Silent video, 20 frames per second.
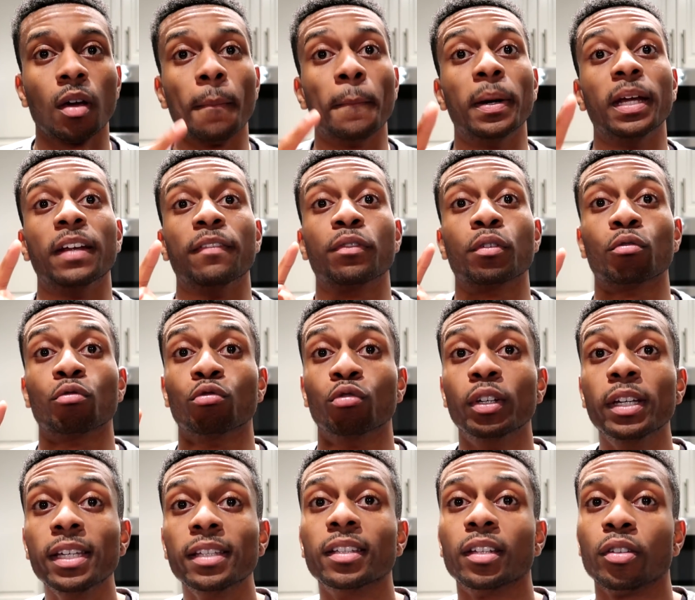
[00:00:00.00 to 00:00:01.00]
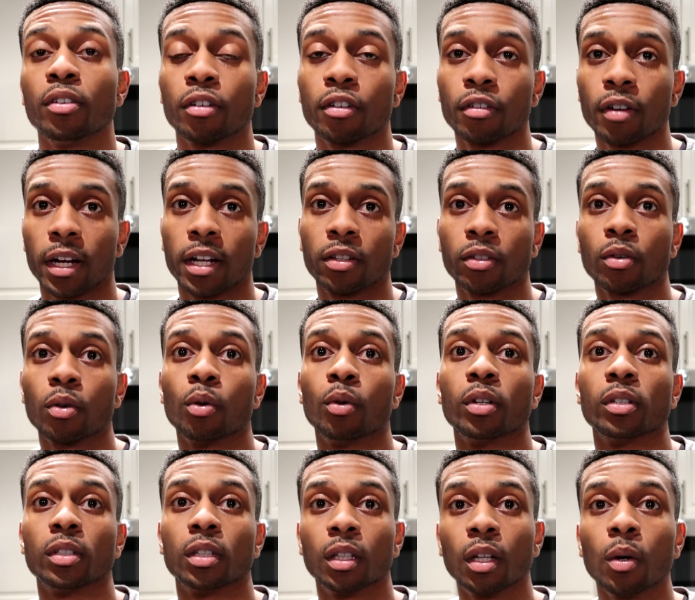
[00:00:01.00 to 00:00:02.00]
But if the reason your credit
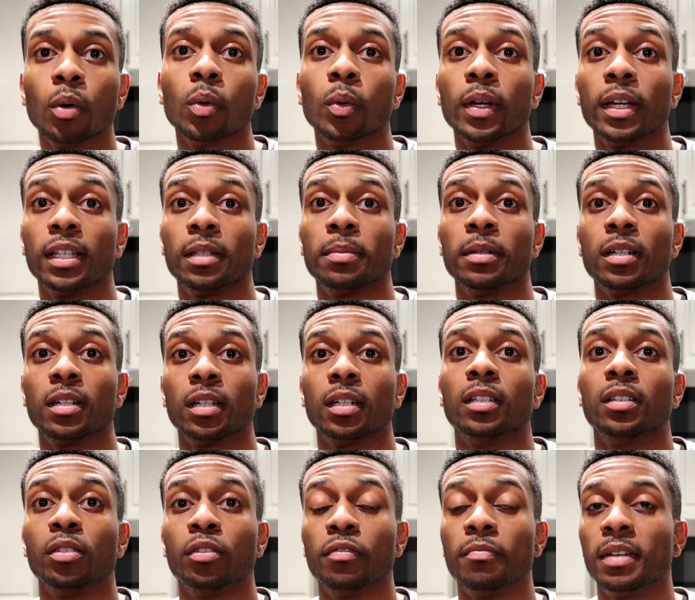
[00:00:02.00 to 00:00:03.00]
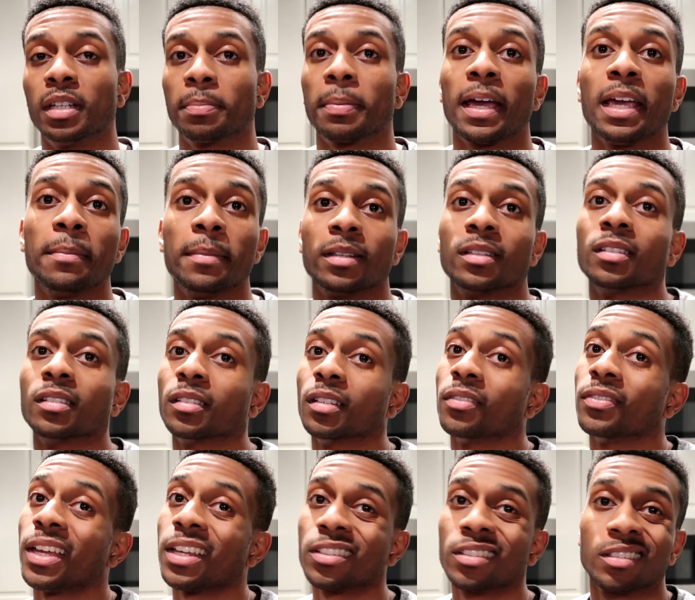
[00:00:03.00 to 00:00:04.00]
score is low is because you've missed payments and
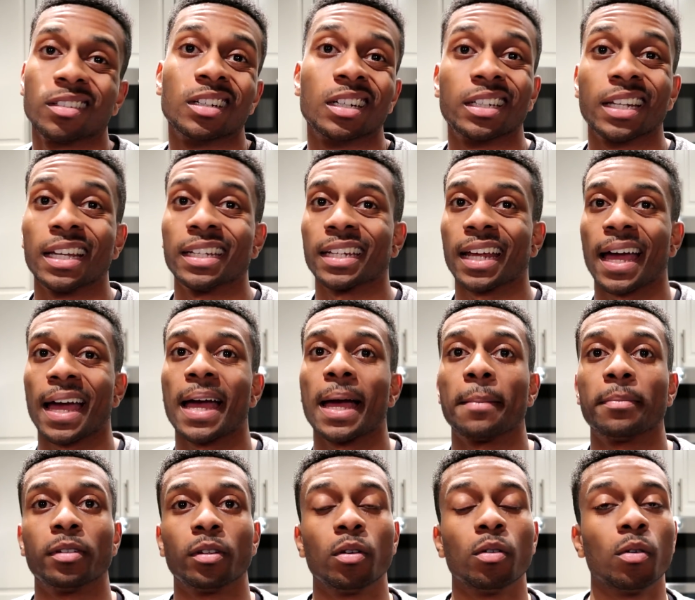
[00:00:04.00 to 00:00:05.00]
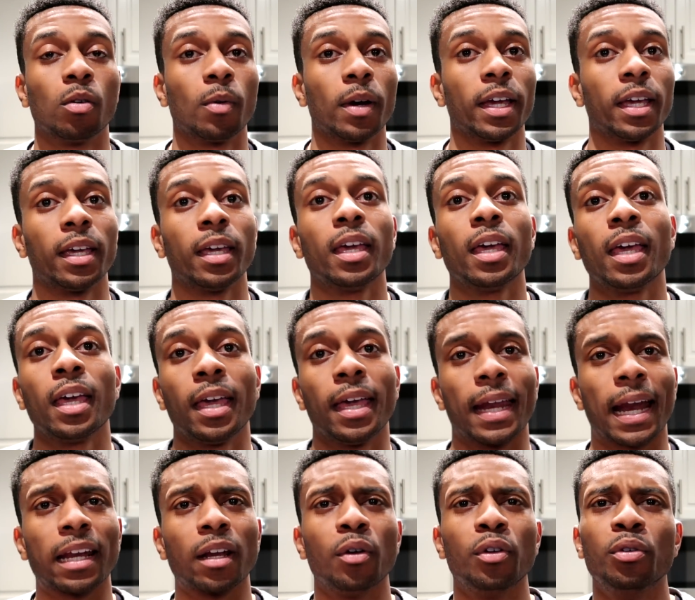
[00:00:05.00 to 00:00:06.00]
stuff, that's just gonna take time to go away.
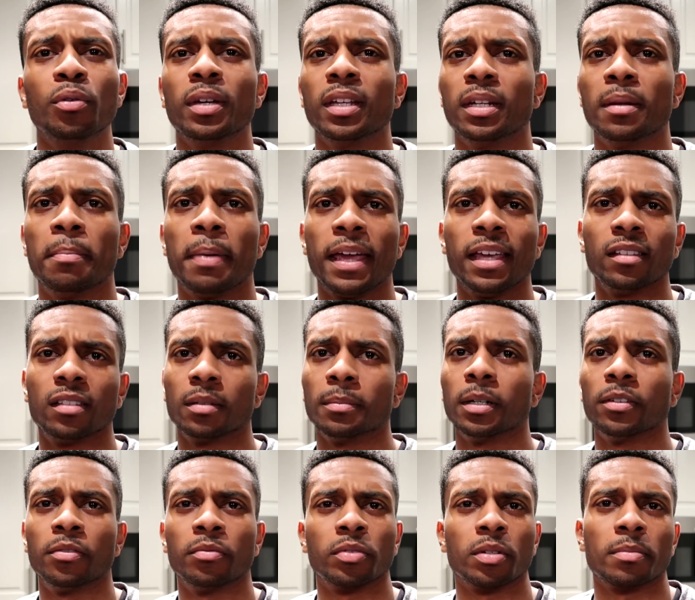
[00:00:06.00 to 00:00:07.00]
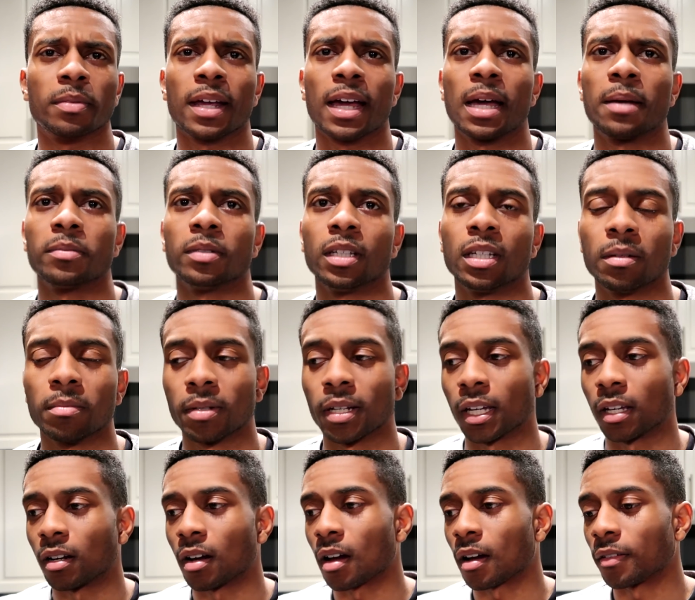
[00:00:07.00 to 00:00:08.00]
And I know you can debate some of them sometimes and get them
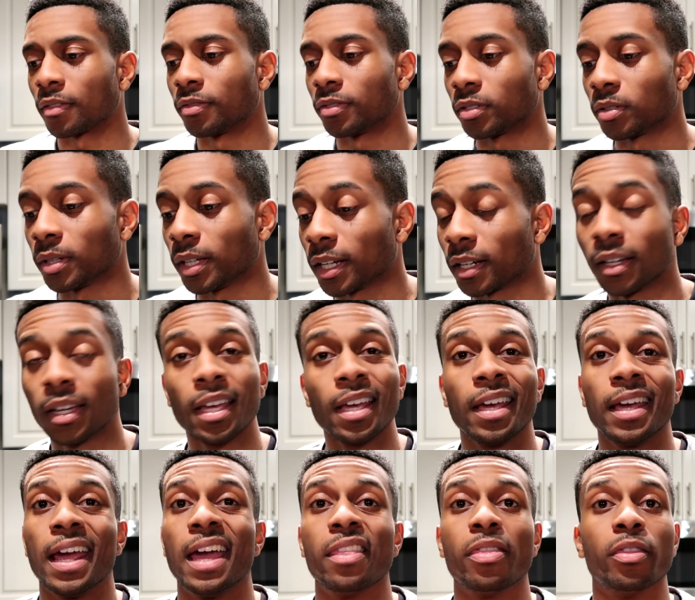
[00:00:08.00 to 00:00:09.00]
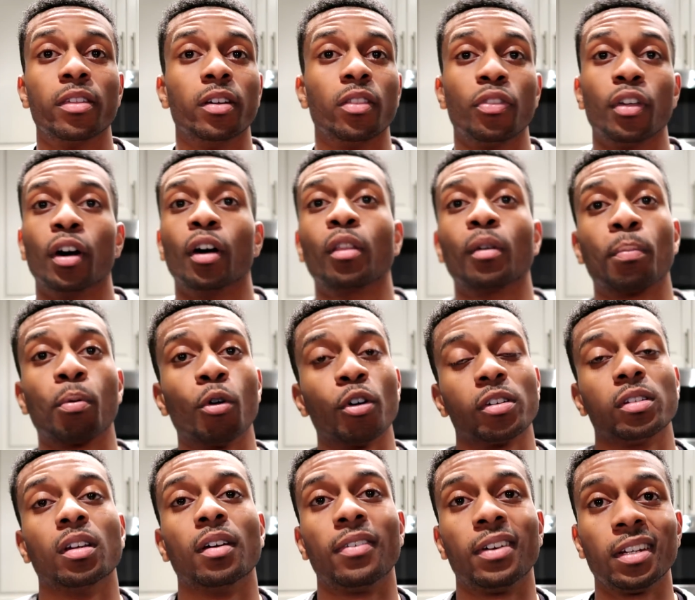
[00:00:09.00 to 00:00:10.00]
taken off, so yeah. And the other
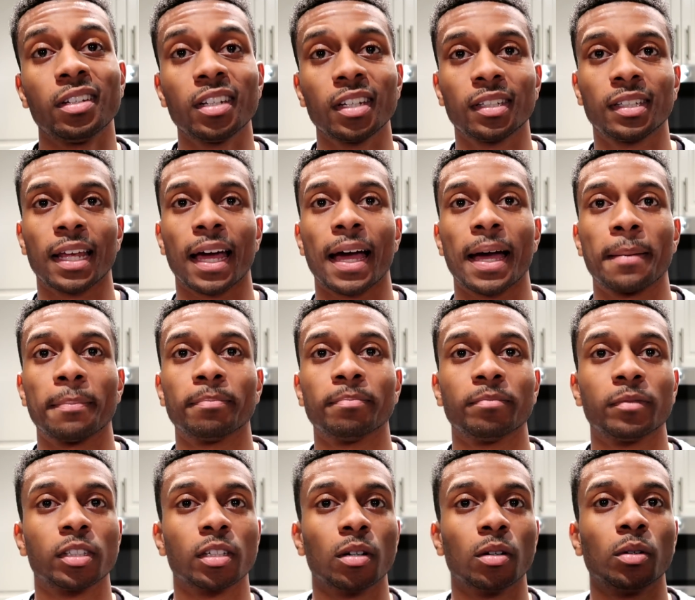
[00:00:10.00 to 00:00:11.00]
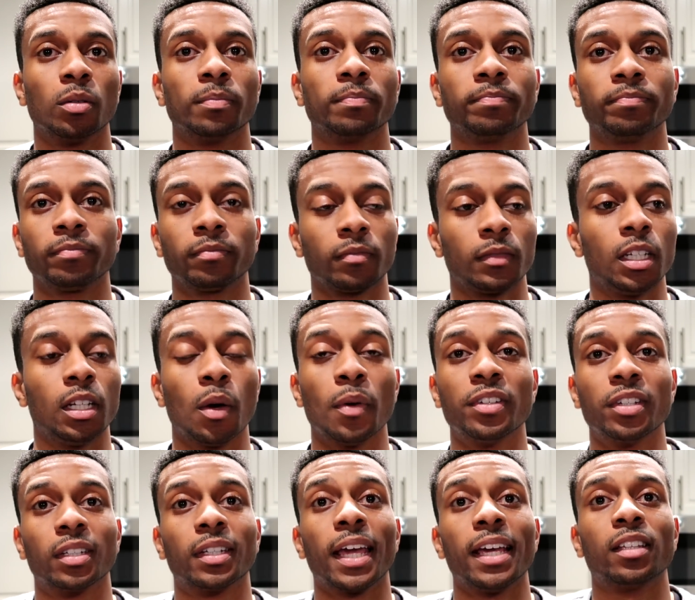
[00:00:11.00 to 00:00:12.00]
portion of it is just time. So, you know,
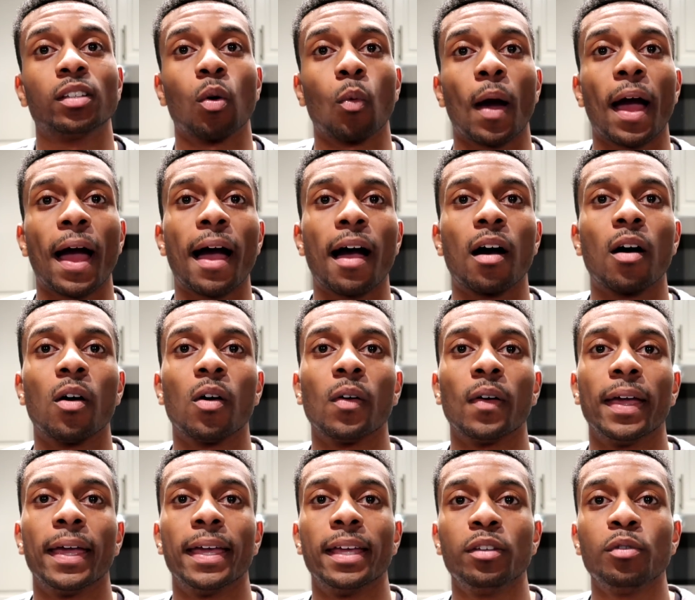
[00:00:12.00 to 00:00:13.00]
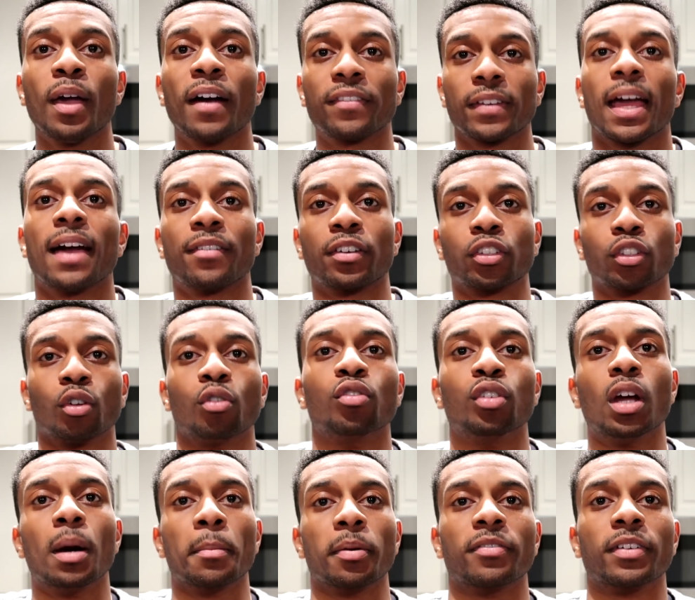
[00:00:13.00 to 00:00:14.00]
it just takes a while, and you have to have a
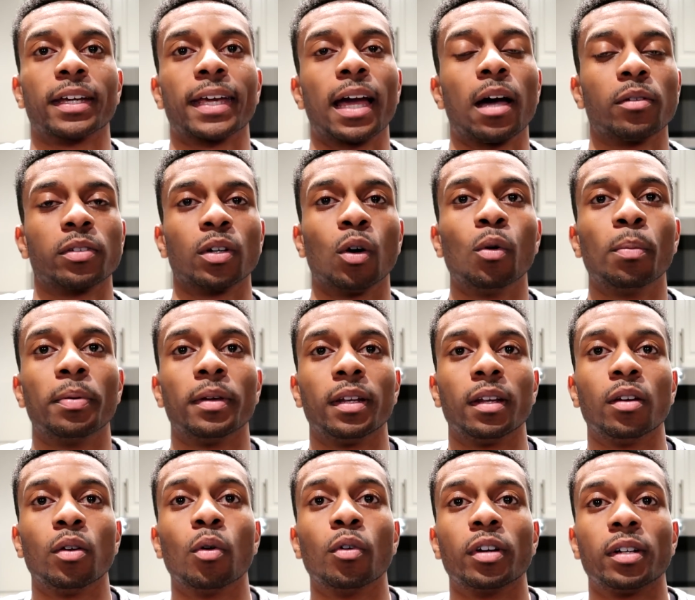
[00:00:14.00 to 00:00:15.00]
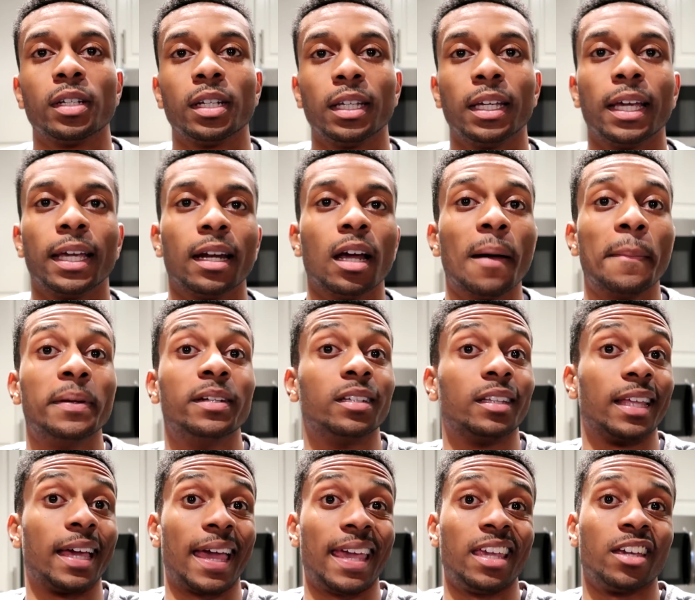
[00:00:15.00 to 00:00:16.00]
certain number of accounts open in order to get up
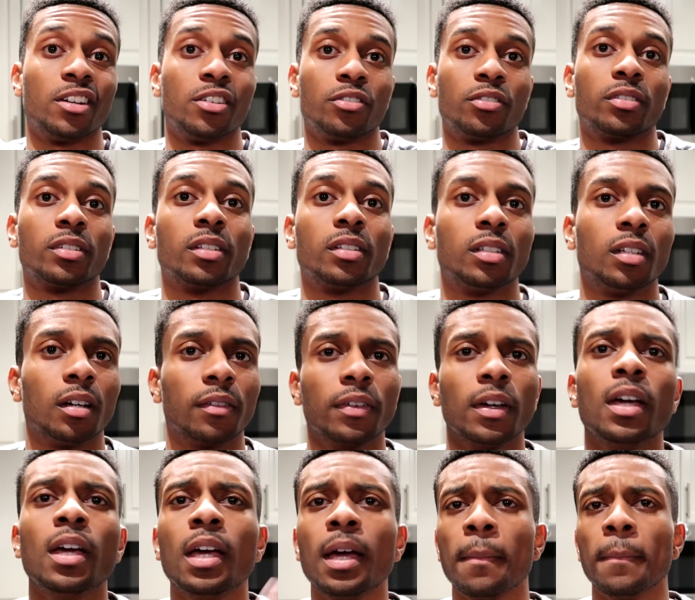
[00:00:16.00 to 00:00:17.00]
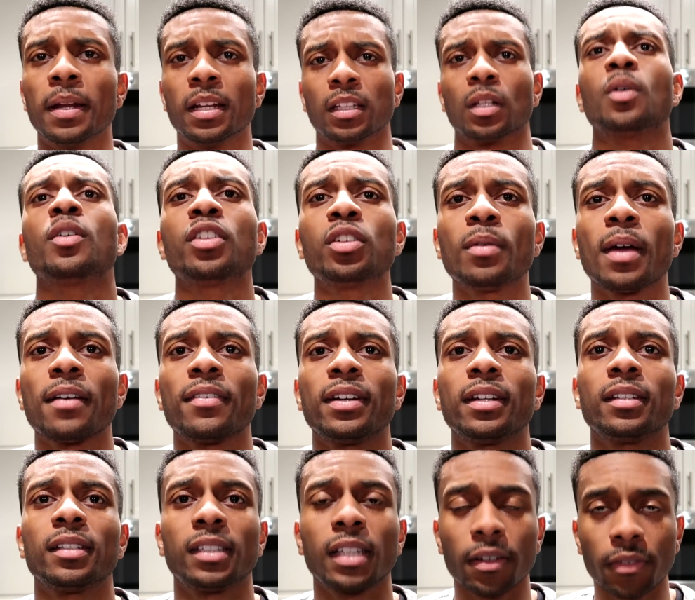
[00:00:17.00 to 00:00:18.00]
into the 800s and stuff. But as long as you have a